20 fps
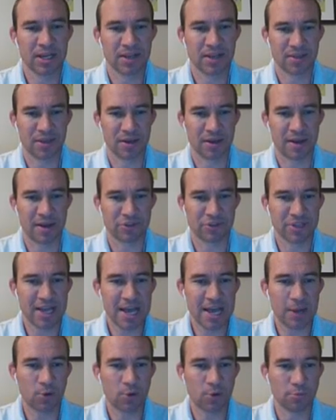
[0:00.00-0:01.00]
And then after
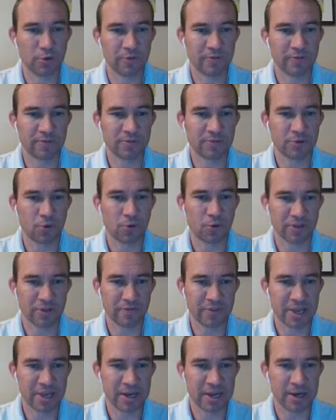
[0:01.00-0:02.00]
that, we'll move north
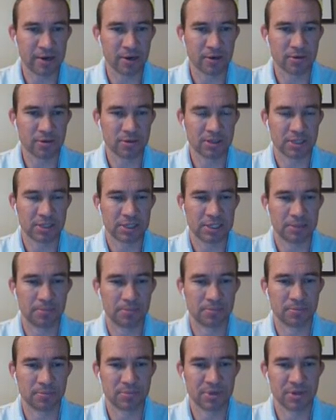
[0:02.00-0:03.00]
of there
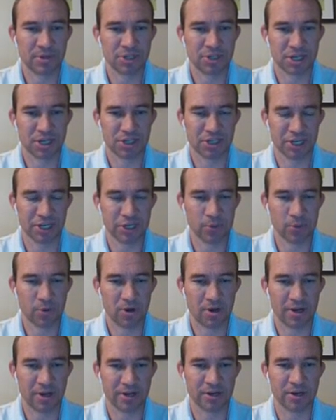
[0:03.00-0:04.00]
to continue
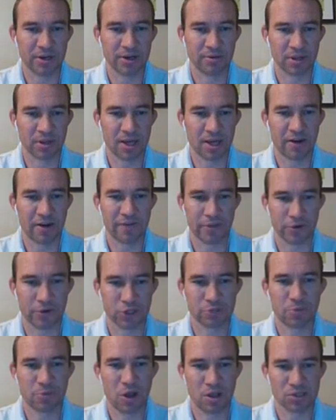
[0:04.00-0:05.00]
on and a lot of
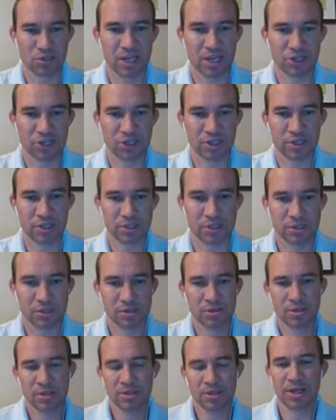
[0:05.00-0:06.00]
other small
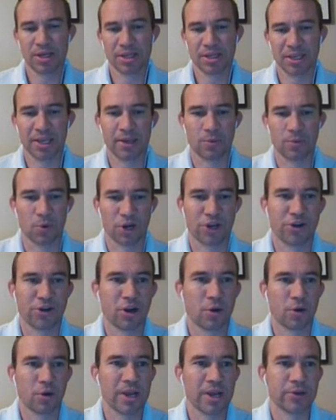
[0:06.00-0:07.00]
sections, again, working
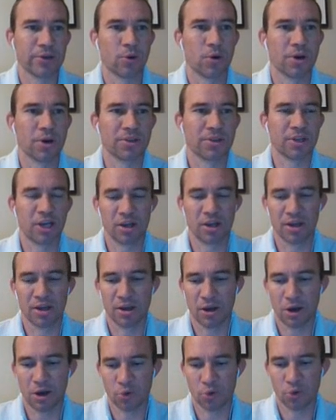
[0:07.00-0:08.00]
our way north
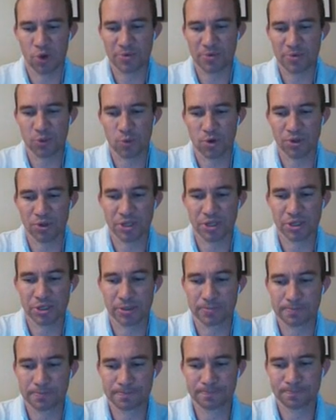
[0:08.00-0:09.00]
all the way up to
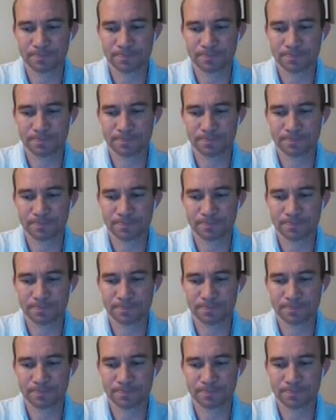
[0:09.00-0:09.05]
Worthington.